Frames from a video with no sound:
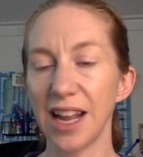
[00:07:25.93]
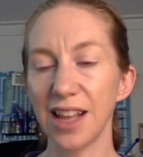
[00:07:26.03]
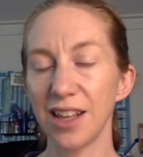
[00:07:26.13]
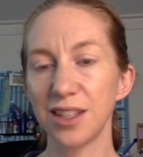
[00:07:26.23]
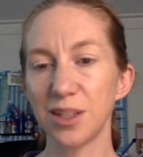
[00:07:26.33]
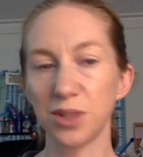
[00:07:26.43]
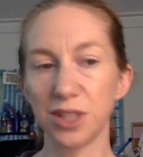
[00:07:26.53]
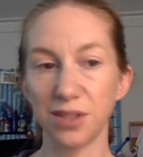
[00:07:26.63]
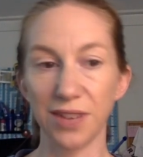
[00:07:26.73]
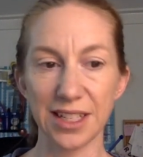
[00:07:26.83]
I thought this was
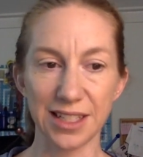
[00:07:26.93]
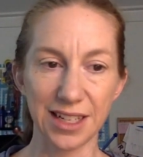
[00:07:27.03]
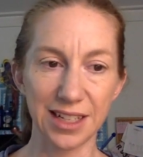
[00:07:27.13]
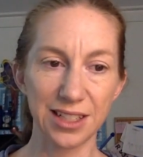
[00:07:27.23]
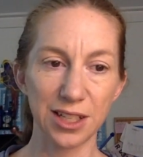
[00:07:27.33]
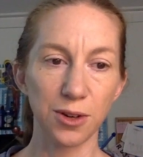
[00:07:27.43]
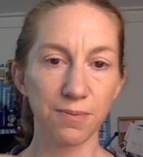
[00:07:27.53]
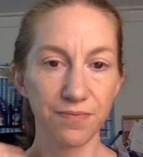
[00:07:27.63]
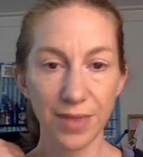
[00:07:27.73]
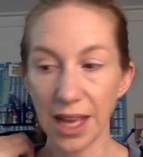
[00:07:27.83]
just fascinating. So
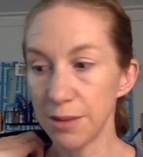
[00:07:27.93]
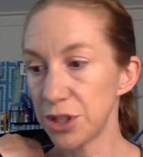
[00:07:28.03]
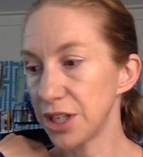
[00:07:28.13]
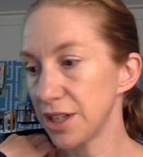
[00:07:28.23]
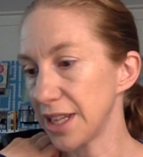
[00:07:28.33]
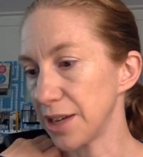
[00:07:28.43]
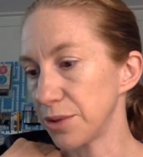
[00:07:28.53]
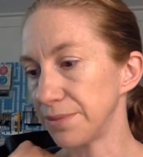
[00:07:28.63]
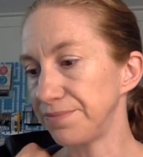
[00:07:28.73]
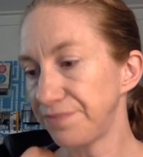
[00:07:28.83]
I'm sharing that
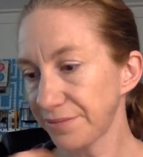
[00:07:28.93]
one.